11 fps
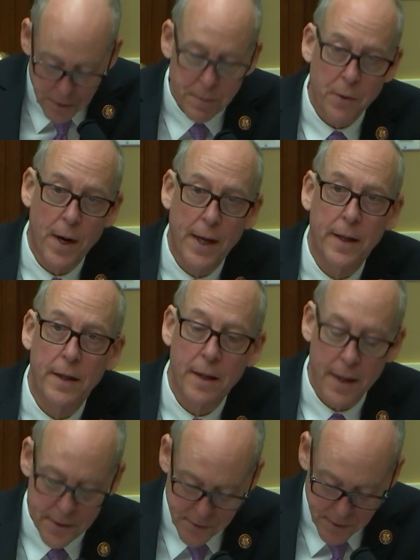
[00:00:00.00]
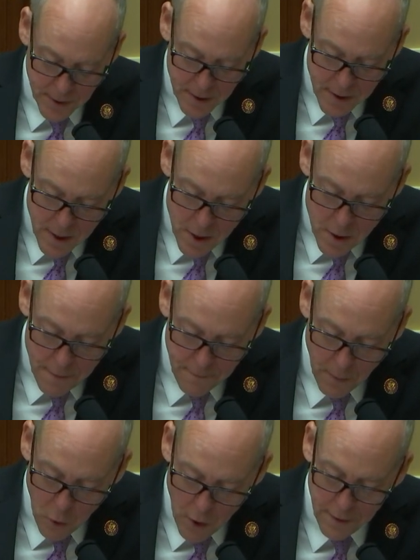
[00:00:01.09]
should be recognized, sir,
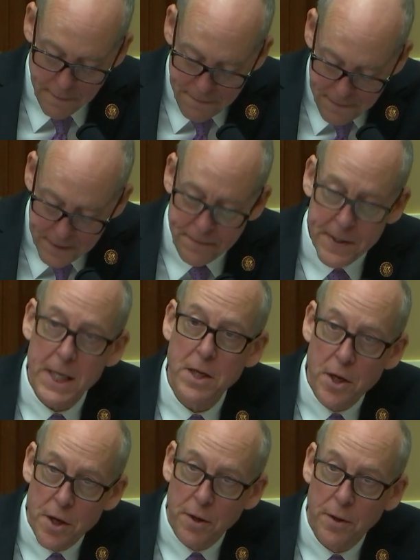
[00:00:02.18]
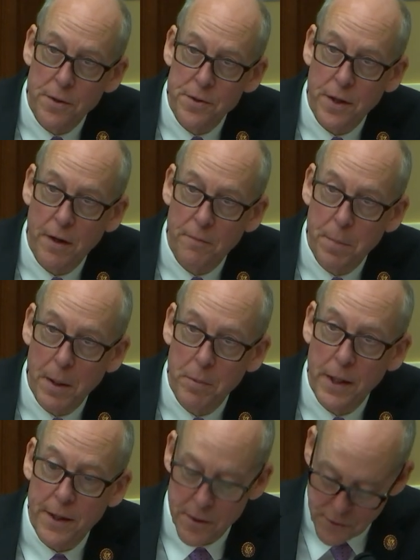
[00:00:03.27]
for more than 50 years of
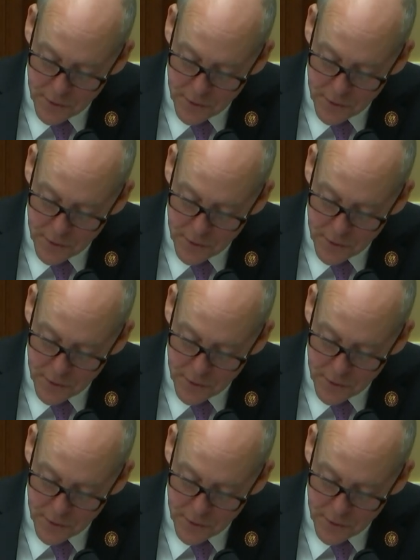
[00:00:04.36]
public